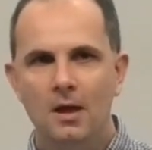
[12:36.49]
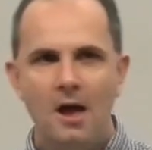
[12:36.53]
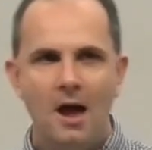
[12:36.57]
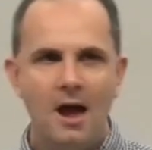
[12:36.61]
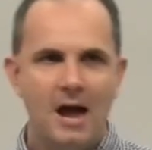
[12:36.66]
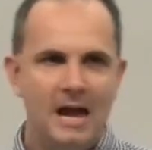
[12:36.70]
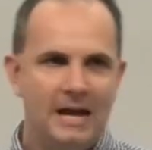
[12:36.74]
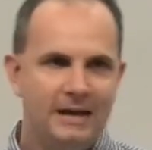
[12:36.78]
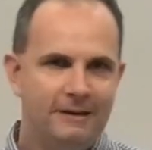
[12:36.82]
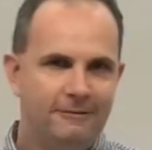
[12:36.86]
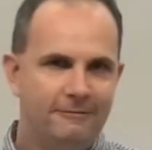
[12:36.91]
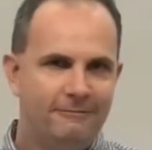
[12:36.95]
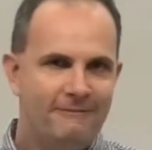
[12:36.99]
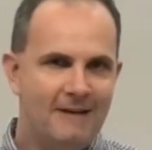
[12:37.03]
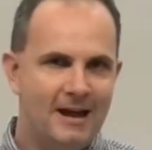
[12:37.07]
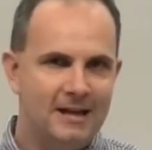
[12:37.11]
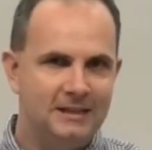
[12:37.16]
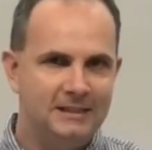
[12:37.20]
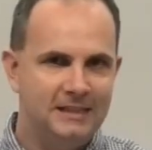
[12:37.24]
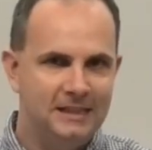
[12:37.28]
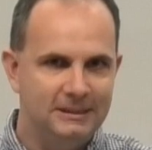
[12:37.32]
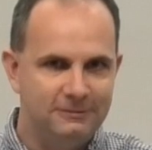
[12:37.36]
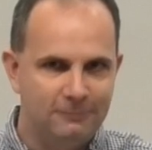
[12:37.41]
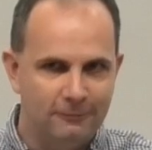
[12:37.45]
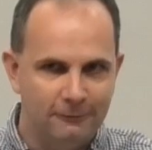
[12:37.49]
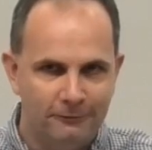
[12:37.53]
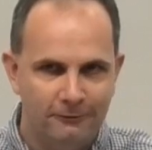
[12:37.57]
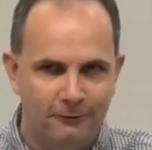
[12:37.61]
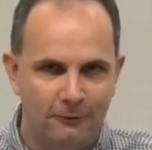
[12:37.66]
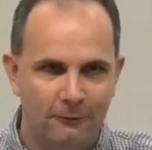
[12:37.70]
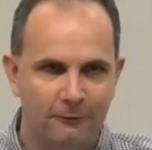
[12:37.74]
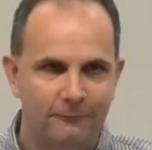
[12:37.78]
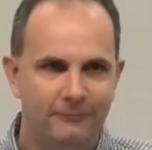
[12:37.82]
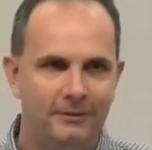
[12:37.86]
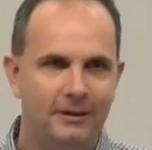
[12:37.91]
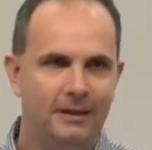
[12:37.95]
In fact, he's
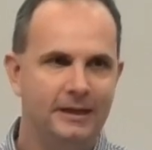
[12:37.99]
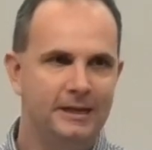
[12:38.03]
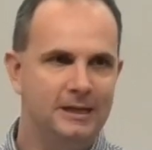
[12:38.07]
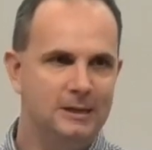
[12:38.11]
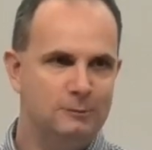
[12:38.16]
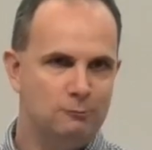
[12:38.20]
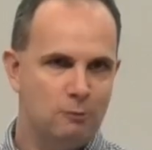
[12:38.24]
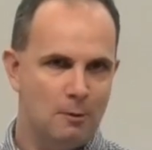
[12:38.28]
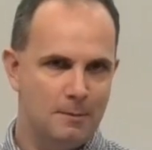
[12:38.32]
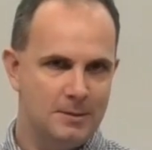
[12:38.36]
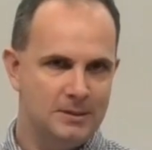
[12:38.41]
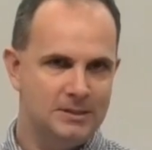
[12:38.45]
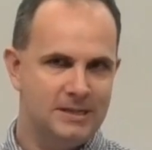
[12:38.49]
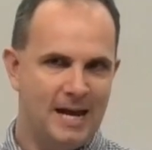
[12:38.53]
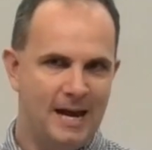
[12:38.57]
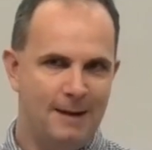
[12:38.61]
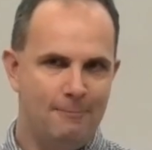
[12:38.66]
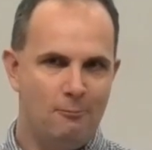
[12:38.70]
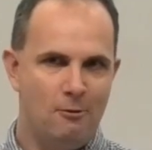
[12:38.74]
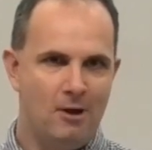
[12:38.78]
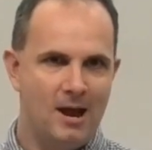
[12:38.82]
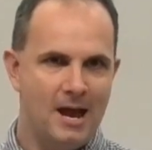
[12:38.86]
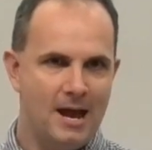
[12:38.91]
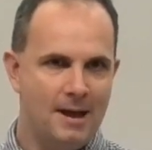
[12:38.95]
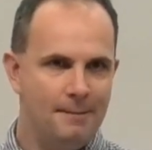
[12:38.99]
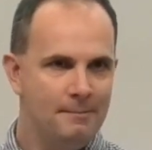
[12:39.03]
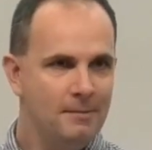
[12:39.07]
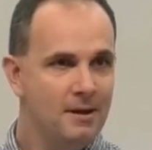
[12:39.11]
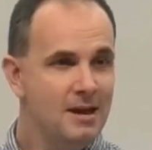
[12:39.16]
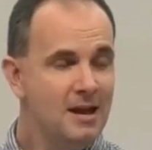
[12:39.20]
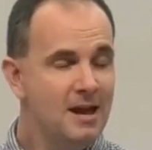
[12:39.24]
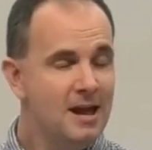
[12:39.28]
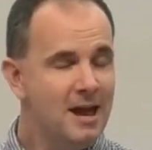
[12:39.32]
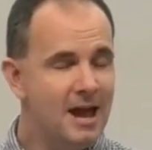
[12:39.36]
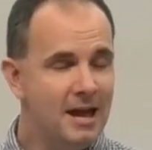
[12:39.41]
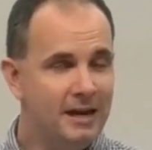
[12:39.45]
fulfilling his promise to Abraham,
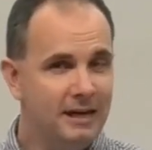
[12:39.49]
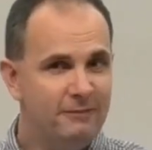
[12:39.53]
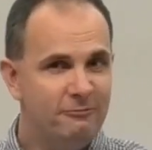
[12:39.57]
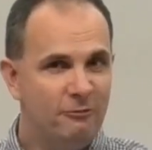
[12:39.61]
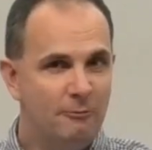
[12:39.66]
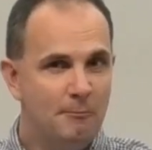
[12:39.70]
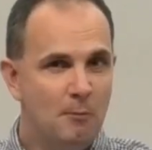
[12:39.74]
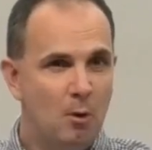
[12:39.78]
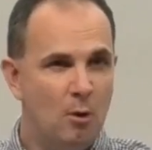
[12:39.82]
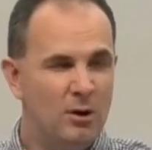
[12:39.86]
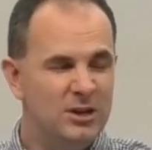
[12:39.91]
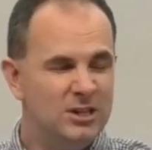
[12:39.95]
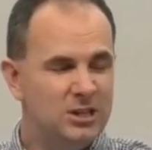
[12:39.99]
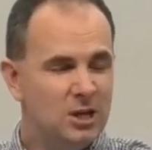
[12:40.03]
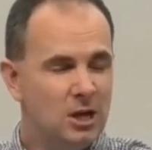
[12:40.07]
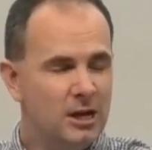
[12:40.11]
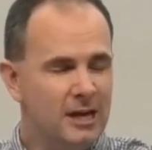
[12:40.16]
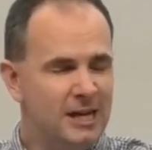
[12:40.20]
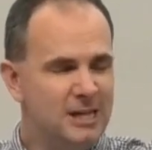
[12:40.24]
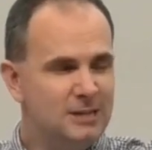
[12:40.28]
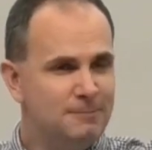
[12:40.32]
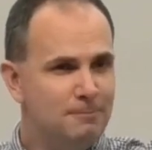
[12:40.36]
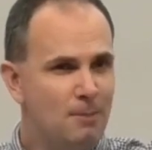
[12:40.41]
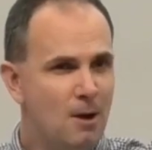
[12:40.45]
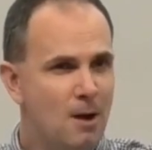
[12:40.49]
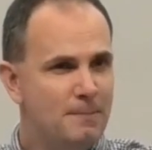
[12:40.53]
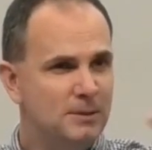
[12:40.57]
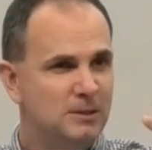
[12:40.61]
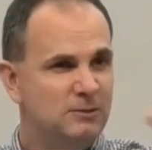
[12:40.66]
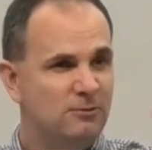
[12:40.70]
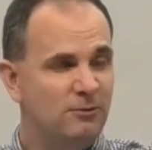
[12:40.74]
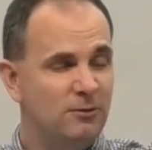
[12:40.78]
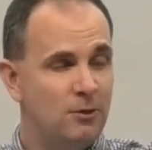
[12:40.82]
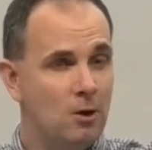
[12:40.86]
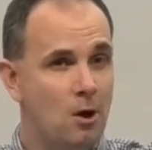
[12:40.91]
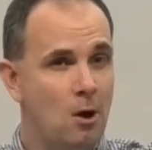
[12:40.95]
and even more, his purpose
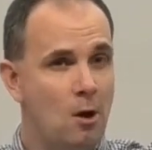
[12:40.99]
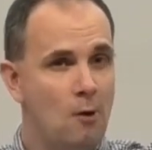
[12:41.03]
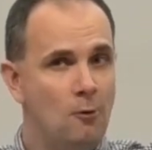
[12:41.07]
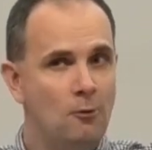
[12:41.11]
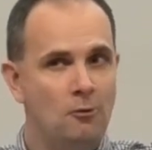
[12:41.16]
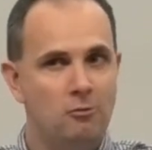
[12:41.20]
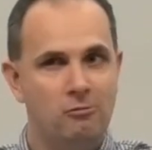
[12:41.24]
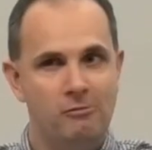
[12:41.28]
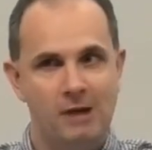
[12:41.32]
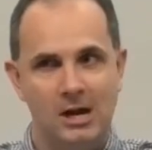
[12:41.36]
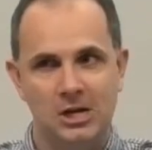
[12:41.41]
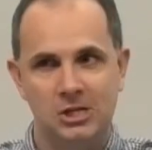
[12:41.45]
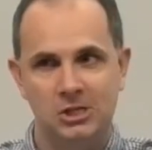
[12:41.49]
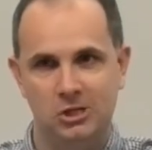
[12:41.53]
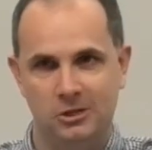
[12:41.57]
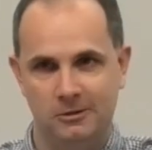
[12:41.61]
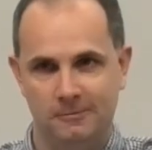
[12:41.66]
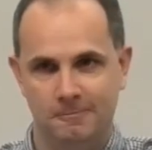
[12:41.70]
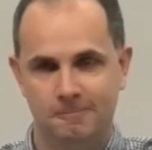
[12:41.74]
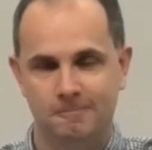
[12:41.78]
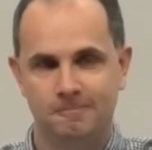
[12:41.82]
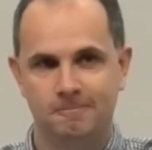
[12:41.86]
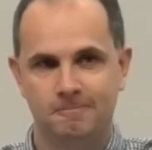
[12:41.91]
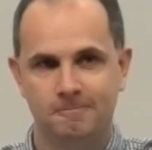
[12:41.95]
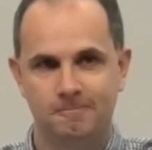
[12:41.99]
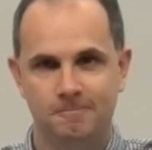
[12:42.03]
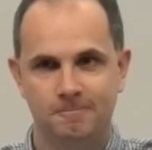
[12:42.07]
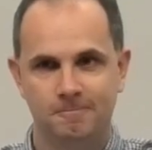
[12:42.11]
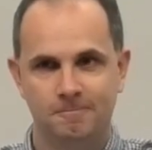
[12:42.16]
for the whole creation,